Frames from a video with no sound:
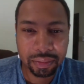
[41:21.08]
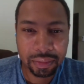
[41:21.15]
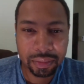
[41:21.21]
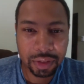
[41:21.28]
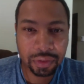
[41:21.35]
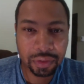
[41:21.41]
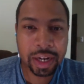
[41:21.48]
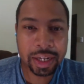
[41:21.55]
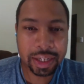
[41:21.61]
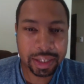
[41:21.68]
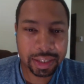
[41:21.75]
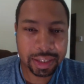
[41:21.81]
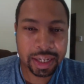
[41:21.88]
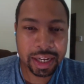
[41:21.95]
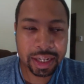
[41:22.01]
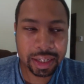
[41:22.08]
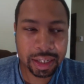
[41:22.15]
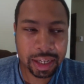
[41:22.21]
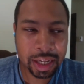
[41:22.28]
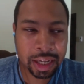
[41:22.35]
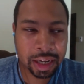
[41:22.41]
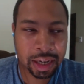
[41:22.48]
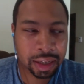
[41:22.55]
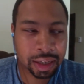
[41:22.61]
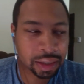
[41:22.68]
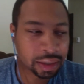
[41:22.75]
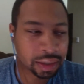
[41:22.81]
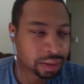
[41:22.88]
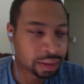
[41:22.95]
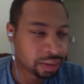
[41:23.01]
Right. Exactly. And
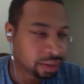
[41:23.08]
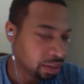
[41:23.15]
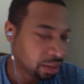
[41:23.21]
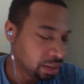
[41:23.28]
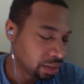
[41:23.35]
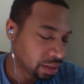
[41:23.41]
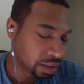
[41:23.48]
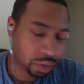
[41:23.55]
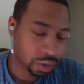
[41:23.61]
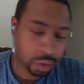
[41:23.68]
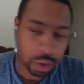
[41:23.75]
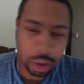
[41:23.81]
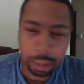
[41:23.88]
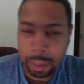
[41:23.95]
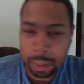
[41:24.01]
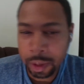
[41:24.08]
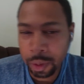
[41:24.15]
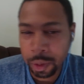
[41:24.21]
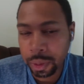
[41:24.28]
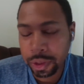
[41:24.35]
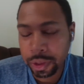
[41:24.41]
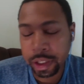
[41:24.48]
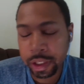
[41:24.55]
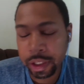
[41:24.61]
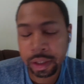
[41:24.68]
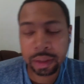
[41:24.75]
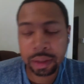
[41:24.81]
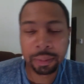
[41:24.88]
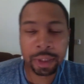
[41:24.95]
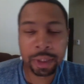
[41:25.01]
uh, don't quote me. My quote's suck. But